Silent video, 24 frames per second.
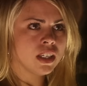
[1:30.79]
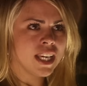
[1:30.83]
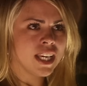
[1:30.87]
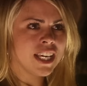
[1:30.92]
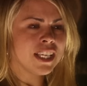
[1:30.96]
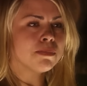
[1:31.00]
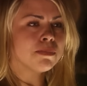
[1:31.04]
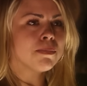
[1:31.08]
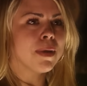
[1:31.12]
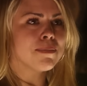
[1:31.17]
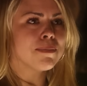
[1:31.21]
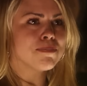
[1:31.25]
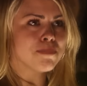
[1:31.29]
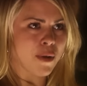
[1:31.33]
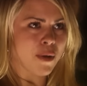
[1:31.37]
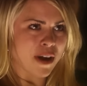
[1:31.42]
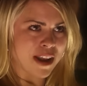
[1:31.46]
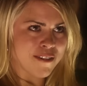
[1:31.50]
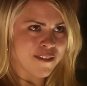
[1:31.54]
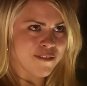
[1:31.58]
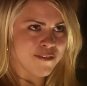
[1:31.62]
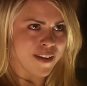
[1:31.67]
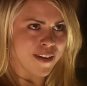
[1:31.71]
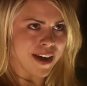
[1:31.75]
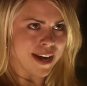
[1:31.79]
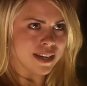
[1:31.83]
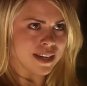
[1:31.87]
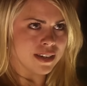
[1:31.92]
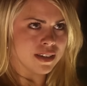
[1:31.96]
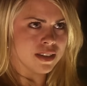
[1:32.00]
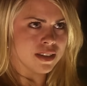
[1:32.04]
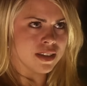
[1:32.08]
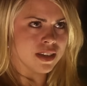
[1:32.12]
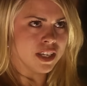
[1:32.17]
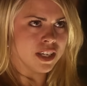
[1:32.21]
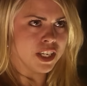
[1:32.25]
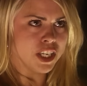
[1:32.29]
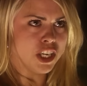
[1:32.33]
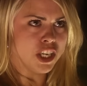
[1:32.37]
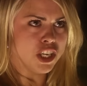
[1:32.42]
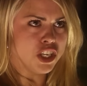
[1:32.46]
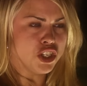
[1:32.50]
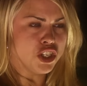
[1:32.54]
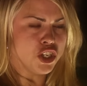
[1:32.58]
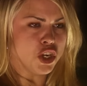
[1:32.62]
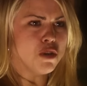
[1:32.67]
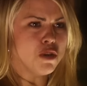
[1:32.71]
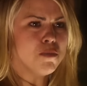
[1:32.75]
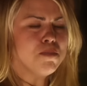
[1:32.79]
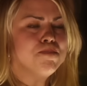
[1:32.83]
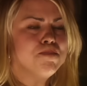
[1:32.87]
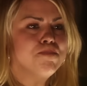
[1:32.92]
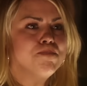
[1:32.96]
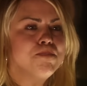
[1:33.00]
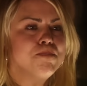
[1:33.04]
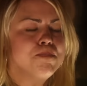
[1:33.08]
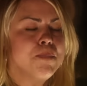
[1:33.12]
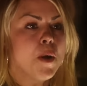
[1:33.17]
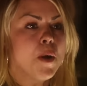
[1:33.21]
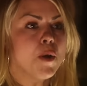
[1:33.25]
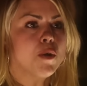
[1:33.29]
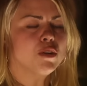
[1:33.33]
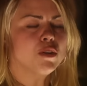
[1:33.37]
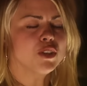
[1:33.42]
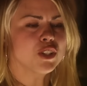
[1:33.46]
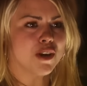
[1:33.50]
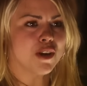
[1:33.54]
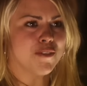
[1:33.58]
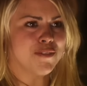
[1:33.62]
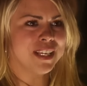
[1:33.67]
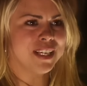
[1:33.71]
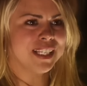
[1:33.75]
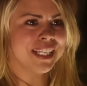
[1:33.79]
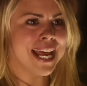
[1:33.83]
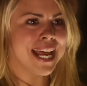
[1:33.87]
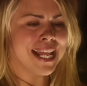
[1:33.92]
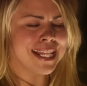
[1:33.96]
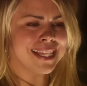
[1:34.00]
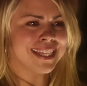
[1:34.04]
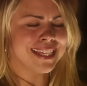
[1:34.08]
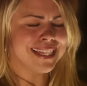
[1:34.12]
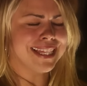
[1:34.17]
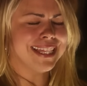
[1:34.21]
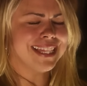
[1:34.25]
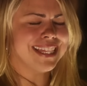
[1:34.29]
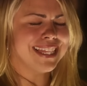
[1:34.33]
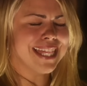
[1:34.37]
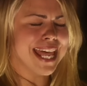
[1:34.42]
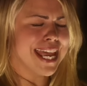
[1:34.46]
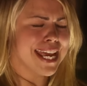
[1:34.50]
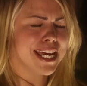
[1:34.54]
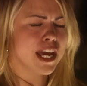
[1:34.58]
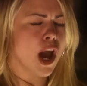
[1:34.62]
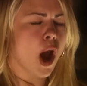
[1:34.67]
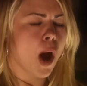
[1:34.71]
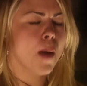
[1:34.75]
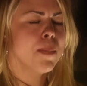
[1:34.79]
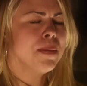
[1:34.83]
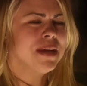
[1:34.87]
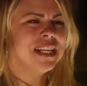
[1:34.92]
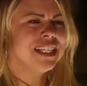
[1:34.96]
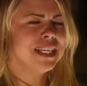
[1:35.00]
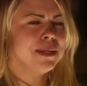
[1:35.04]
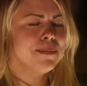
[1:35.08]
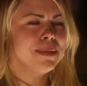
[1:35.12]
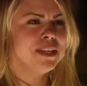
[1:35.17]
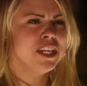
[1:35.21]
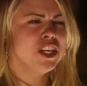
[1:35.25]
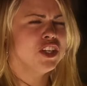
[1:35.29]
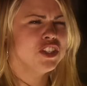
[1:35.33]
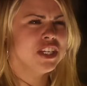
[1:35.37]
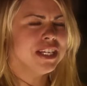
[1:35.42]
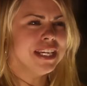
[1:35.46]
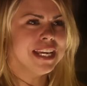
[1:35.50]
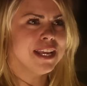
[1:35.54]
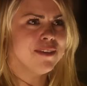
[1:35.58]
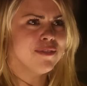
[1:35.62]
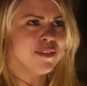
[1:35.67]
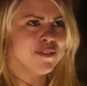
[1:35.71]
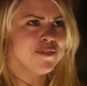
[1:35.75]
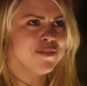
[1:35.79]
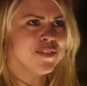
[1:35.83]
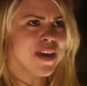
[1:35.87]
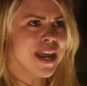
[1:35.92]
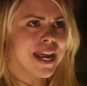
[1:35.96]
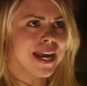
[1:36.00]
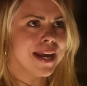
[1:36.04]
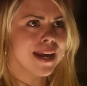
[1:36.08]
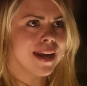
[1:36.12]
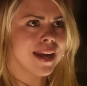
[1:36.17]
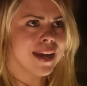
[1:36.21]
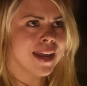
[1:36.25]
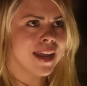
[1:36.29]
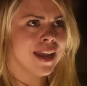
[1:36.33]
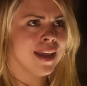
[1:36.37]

He's my boyfriend. You pulled off his head. They copied him and you didn't even think.